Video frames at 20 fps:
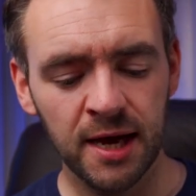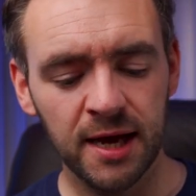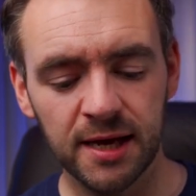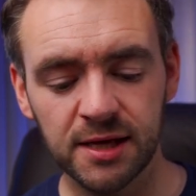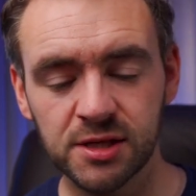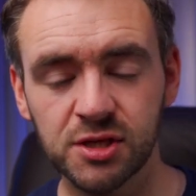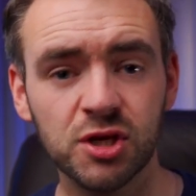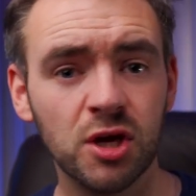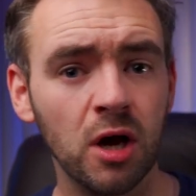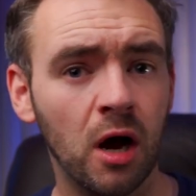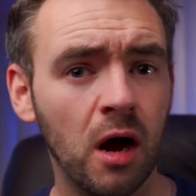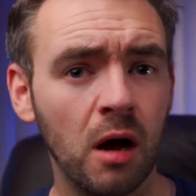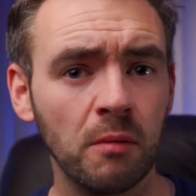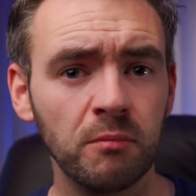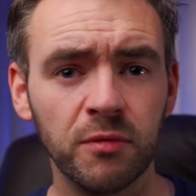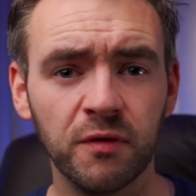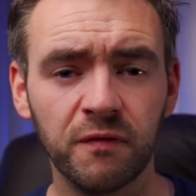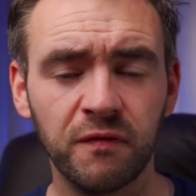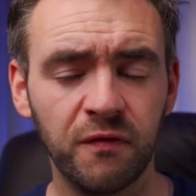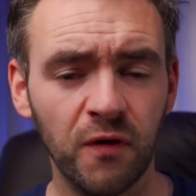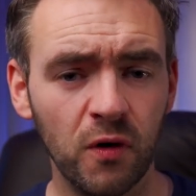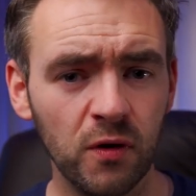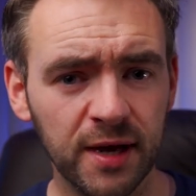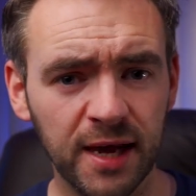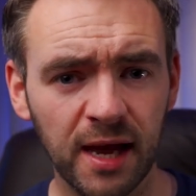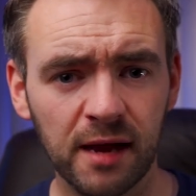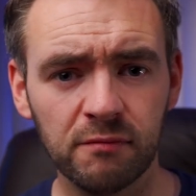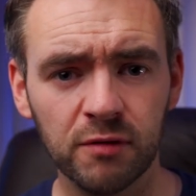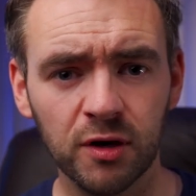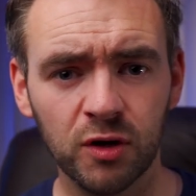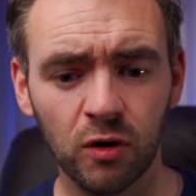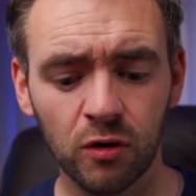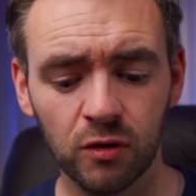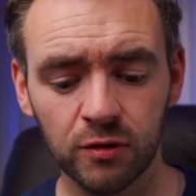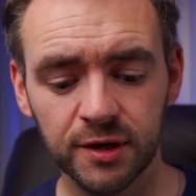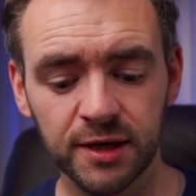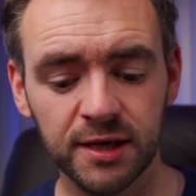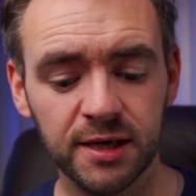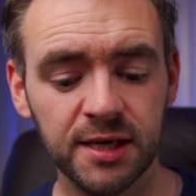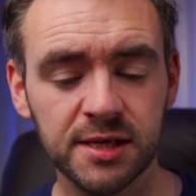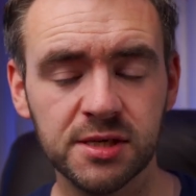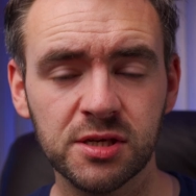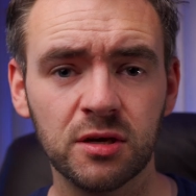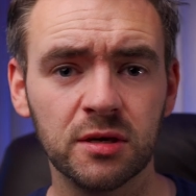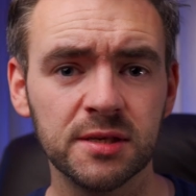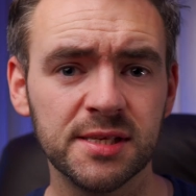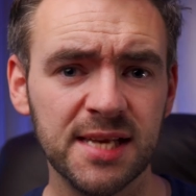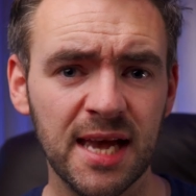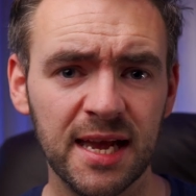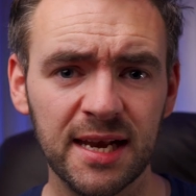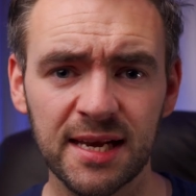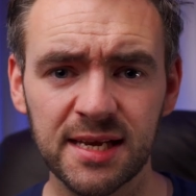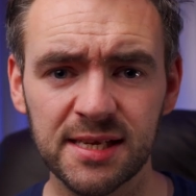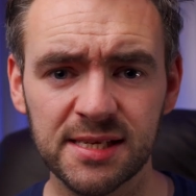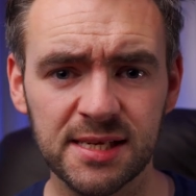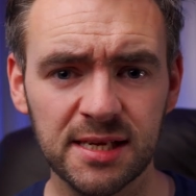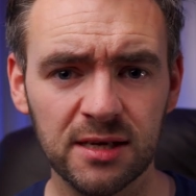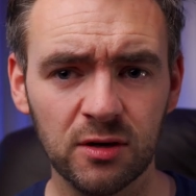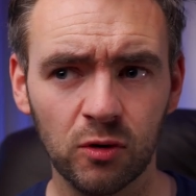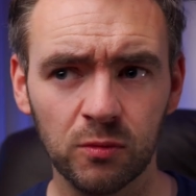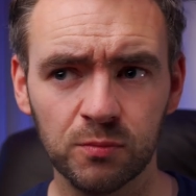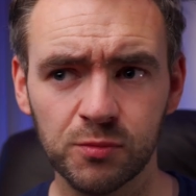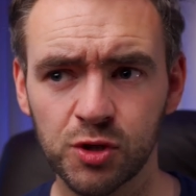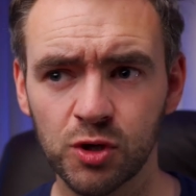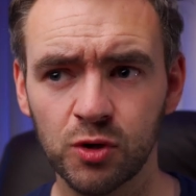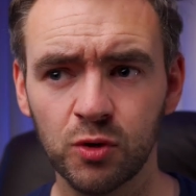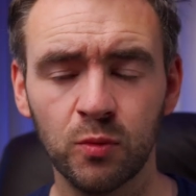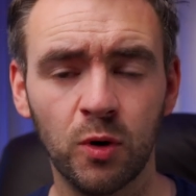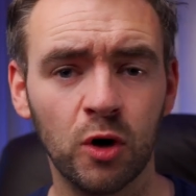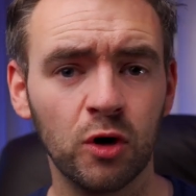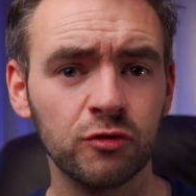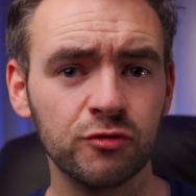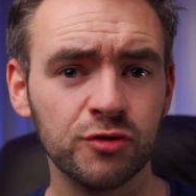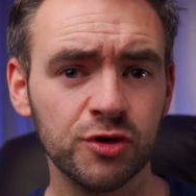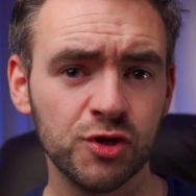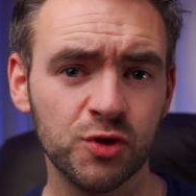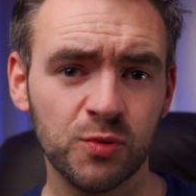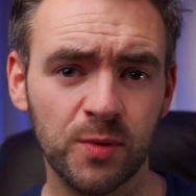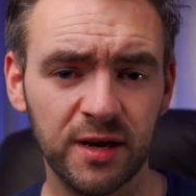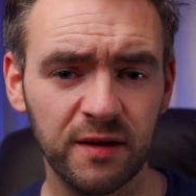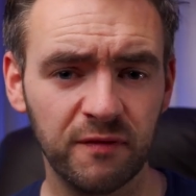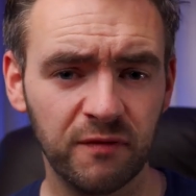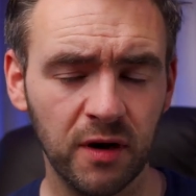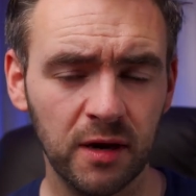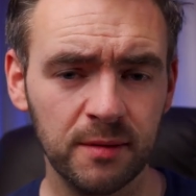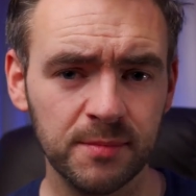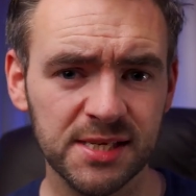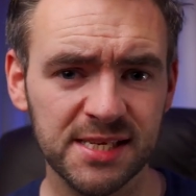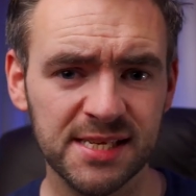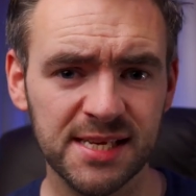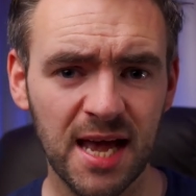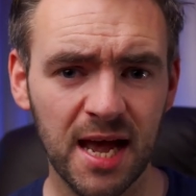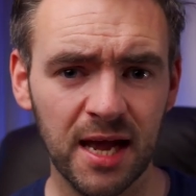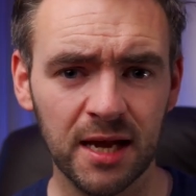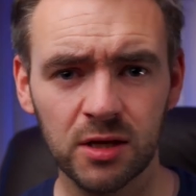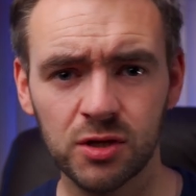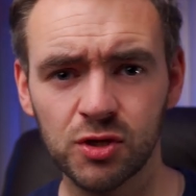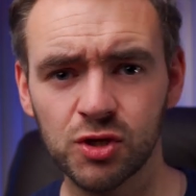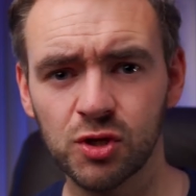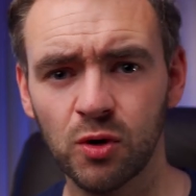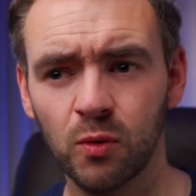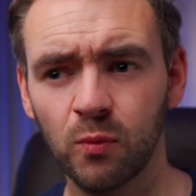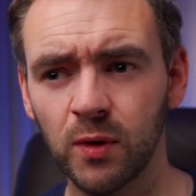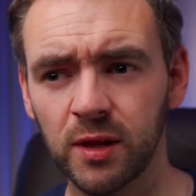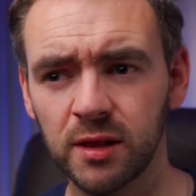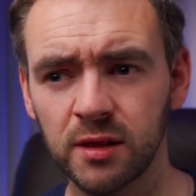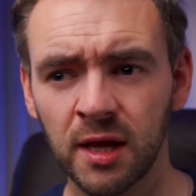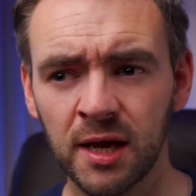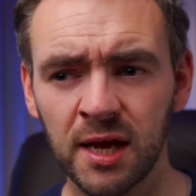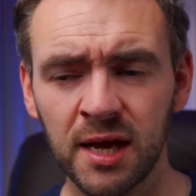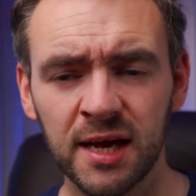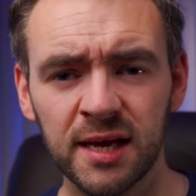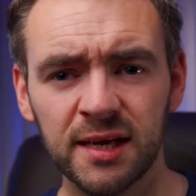It's got 4K recording, it's got 1080 up to 120 frames a second, so we'll